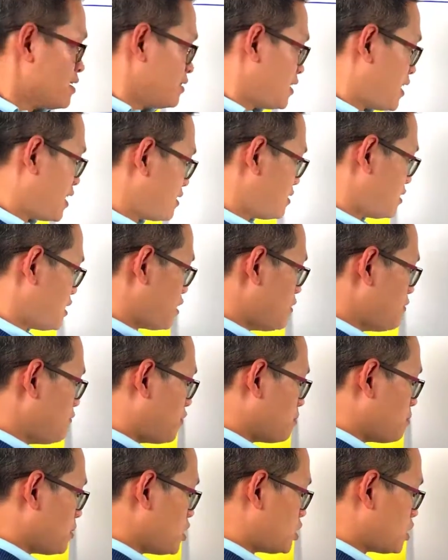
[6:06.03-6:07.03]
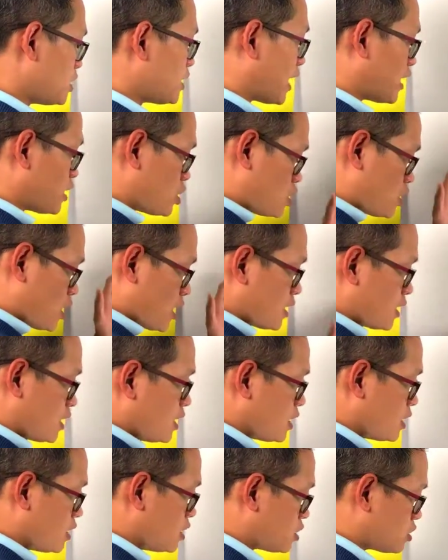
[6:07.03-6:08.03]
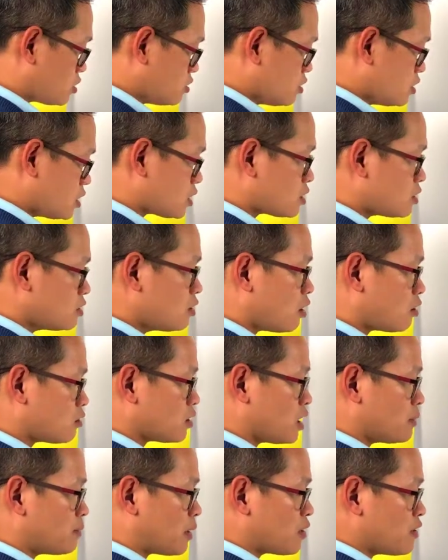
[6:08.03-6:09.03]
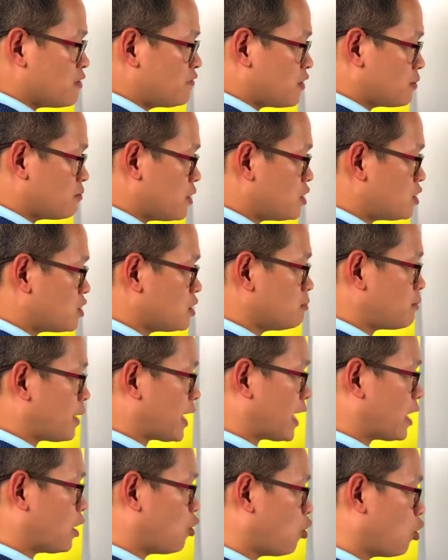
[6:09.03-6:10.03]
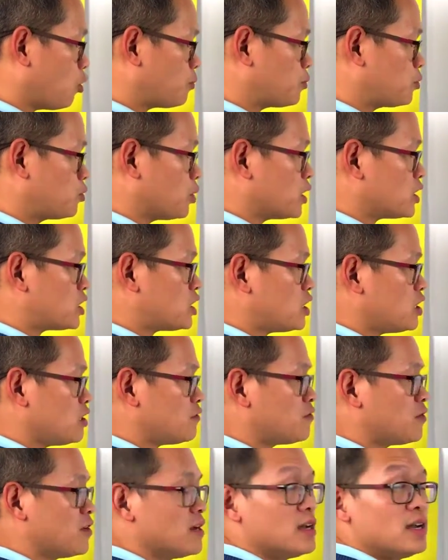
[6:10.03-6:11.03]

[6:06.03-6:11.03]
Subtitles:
That the information I shared here is just not about information, but I hope to achieve